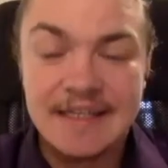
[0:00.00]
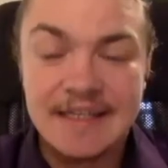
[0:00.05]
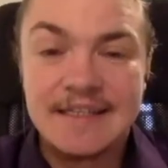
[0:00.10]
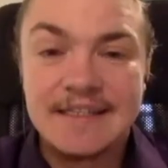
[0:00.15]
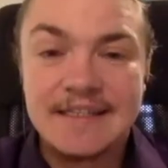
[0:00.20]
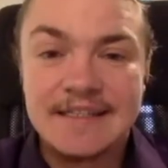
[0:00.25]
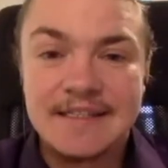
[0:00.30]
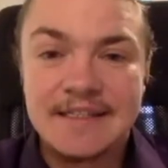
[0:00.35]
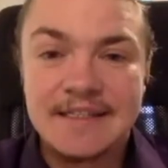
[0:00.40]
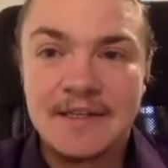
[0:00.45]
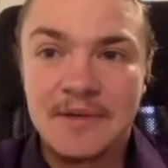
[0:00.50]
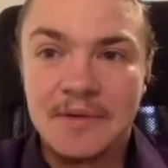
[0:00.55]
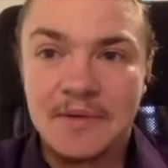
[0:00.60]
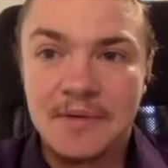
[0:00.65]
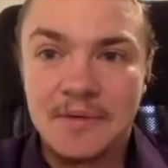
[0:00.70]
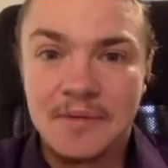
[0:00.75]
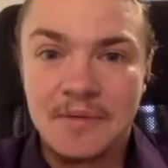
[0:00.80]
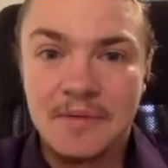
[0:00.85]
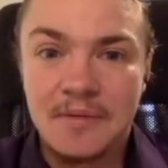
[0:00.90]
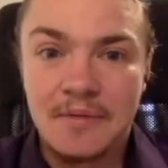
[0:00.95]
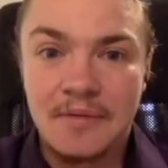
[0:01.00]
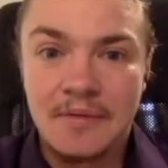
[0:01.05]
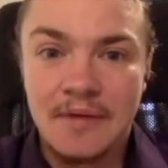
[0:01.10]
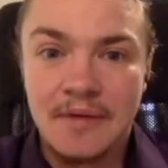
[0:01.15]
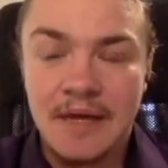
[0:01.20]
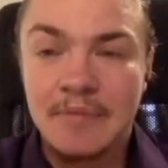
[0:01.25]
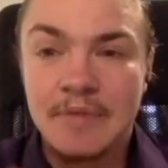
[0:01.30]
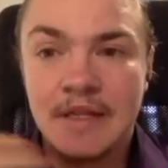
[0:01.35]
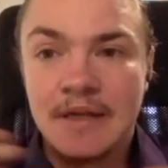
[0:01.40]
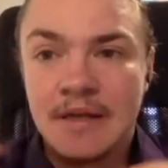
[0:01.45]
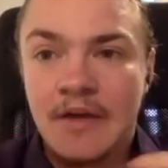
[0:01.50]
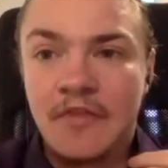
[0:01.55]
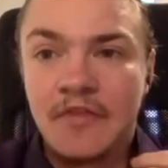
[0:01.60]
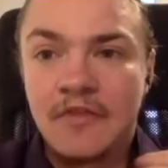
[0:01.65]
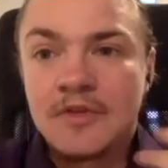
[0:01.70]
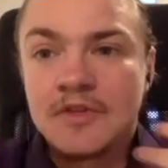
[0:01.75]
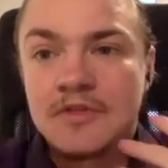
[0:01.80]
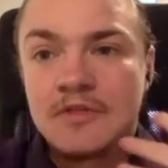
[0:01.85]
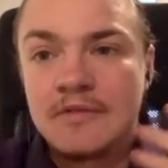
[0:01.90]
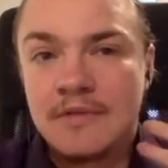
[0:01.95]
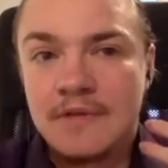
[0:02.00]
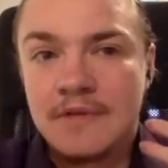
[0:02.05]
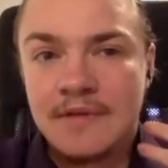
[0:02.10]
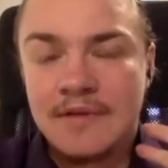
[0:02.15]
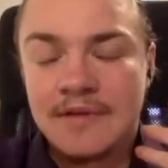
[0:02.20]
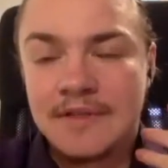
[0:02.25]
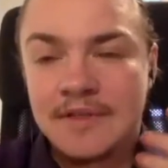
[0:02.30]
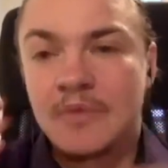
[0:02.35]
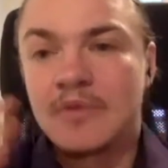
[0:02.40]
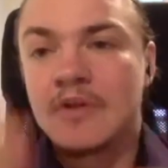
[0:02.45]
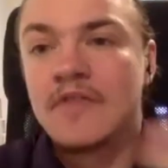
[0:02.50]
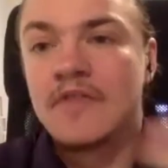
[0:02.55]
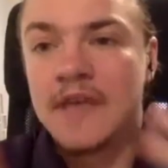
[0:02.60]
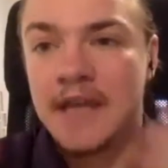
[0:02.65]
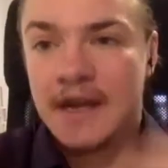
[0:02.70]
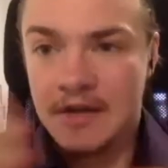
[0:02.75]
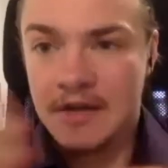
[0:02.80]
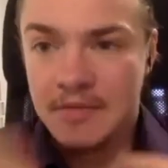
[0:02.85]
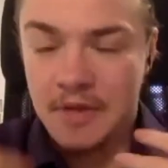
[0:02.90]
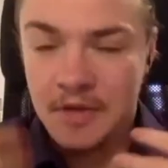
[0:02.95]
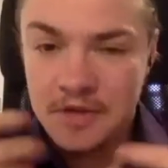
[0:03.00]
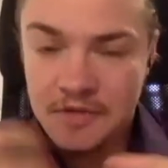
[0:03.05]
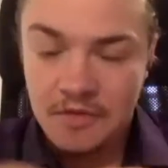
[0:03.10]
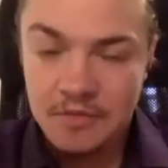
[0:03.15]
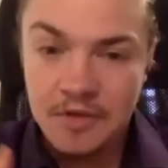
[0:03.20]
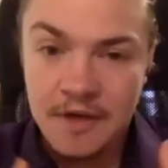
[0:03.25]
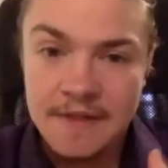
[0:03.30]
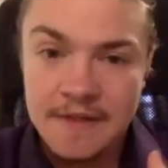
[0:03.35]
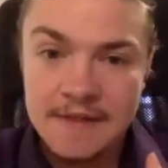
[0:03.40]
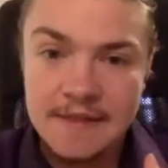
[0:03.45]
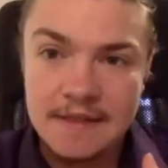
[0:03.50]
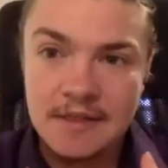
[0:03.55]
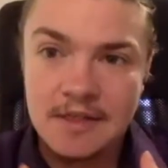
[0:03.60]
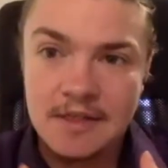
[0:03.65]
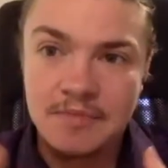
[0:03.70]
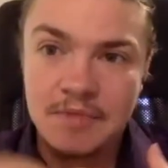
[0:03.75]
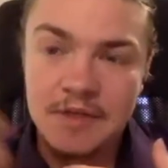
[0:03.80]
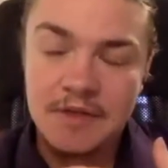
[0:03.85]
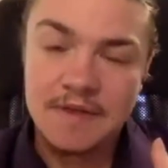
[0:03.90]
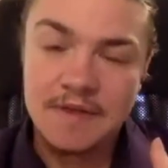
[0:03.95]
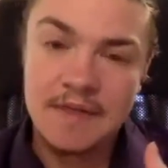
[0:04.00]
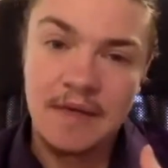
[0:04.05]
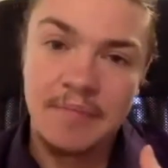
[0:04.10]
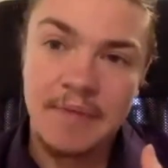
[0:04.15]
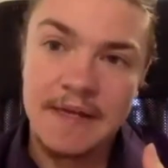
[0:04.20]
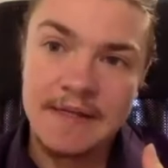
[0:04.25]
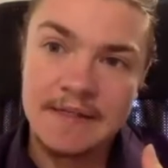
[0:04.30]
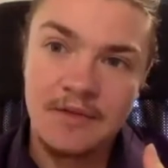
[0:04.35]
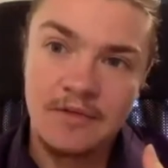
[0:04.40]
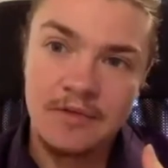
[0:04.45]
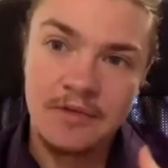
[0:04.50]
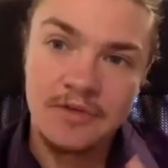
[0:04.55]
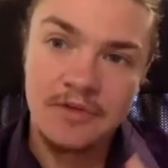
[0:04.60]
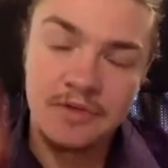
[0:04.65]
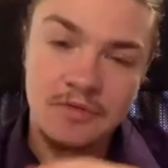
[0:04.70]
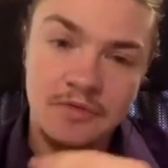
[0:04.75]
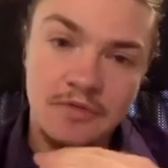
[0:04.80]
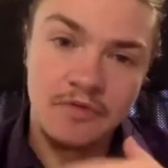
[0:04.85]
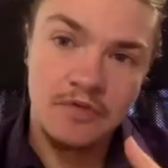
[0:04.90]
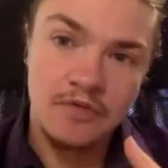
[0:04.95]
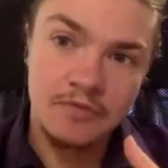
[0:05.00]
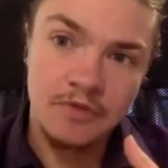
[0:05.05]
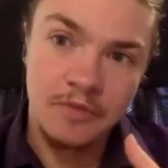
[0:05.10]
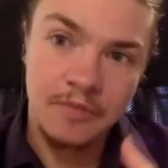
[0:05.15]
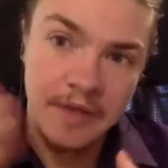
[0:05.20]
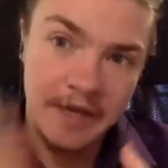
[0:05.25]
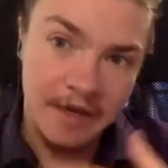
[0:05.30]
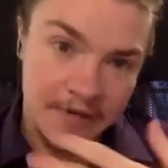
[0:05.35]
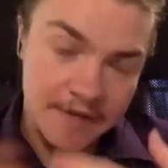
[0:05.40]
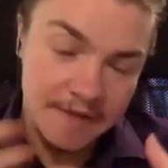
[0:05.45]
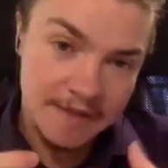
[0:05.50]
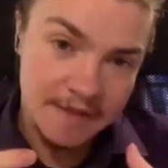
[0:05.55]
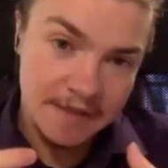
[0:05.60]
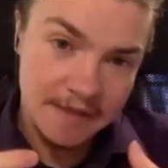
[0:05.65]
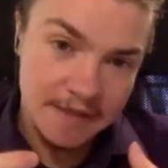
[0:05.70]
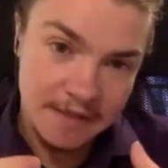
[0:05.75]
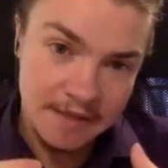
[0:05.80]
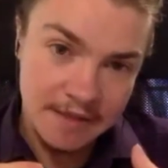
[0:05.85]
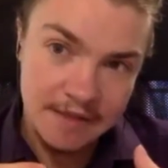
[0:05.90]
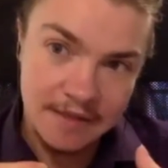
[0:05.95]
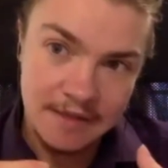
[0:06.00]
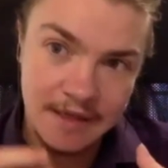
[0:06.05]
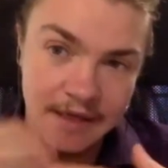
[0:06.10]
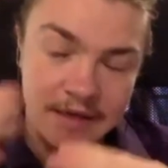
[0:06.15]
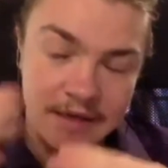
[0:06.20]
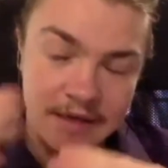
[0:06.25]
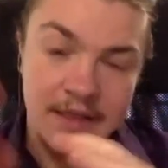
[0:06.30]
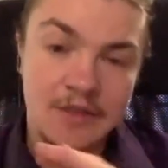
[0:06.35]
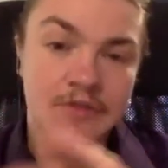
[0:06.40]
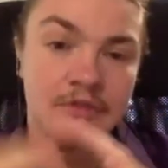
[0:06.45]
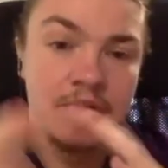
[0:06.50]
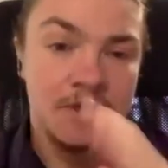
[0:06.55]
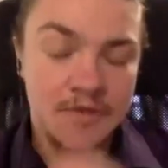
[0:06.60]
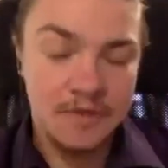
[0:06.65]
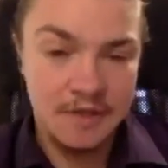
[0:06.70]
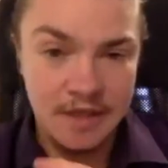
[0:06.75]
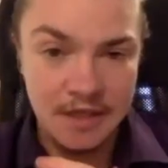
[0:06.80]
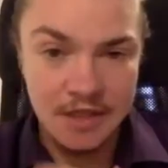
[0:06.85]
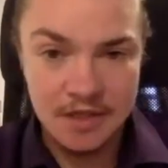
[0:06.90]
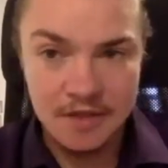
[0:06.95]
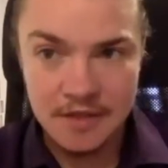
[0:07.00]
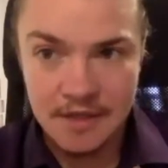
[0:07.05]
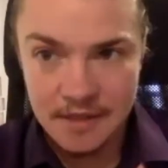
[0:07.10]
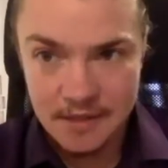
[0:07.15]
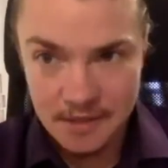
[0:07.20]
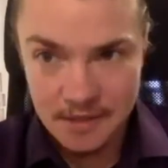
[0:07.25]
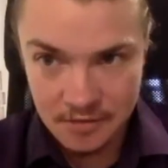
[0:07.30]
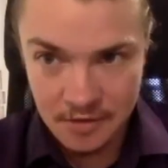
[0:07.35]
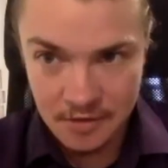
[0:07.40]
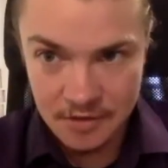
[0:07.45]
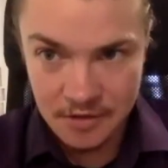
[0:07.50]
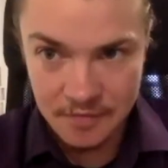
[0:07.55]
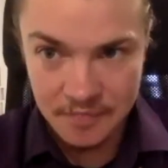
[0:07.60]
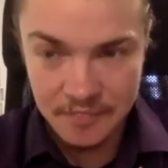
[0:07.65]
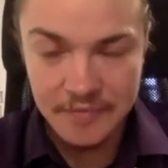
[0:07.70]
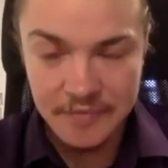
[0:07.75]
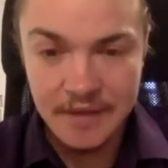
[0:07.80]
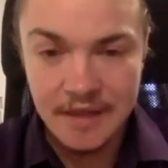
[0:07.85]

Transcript: So, I mean, of course, you sort of carry blocks from your ancestors because they're passed on to you from your parents, like in your education and so on. Mm-hmm.